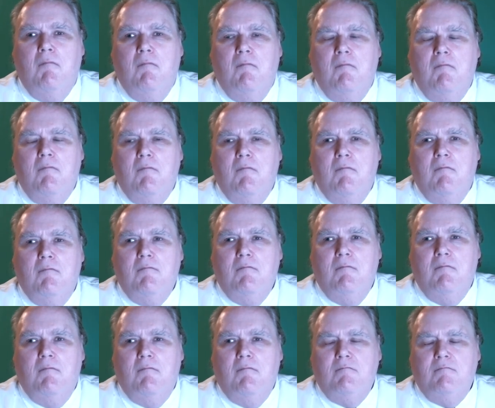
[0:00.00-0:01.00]

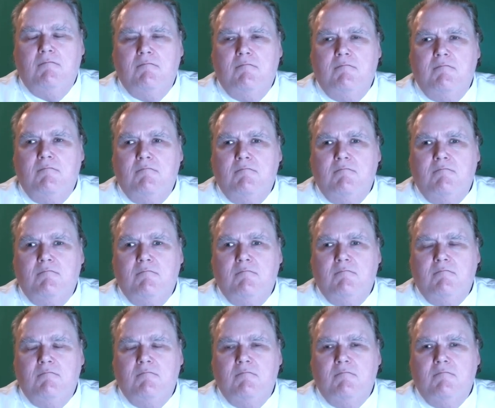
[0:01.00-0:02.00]

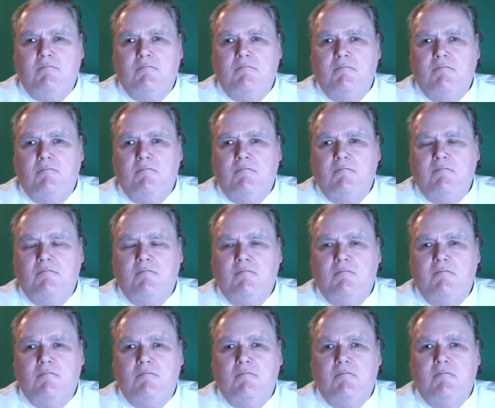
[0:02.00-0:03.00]

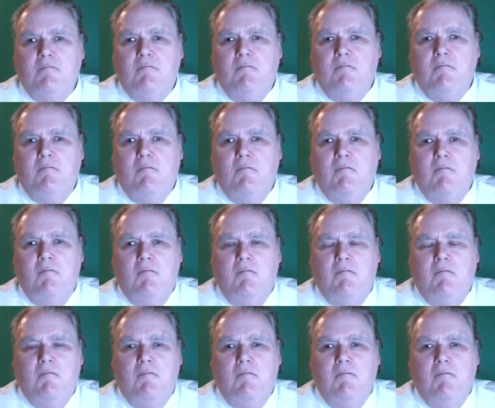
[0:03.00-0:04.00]

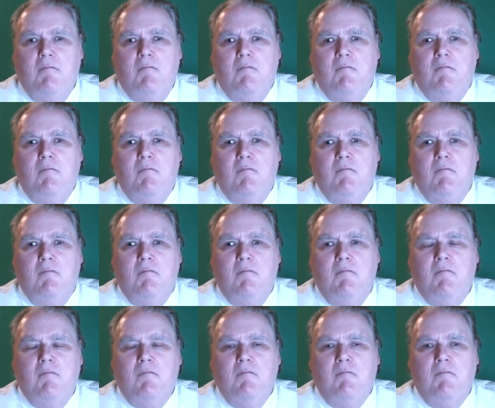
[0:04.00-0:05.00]

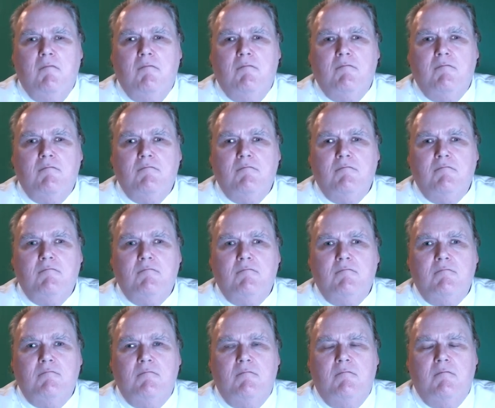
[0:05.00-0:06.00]

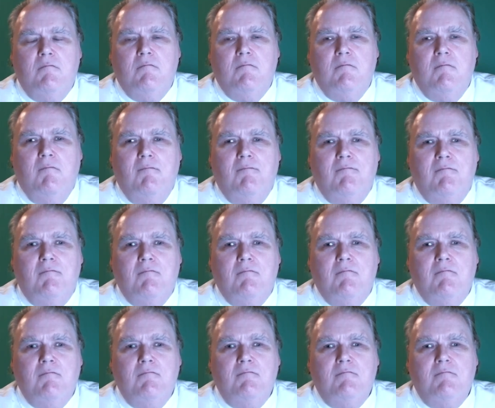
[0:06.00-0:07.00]

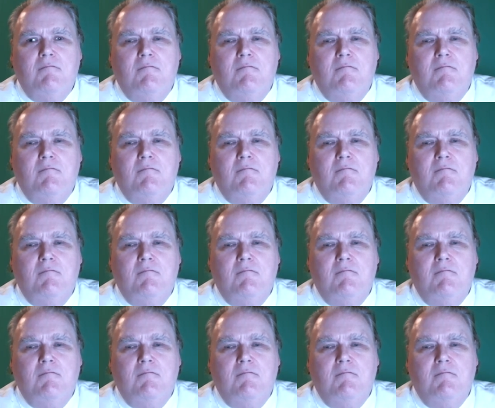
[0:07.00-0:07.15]
No words are spoken by the person on screen.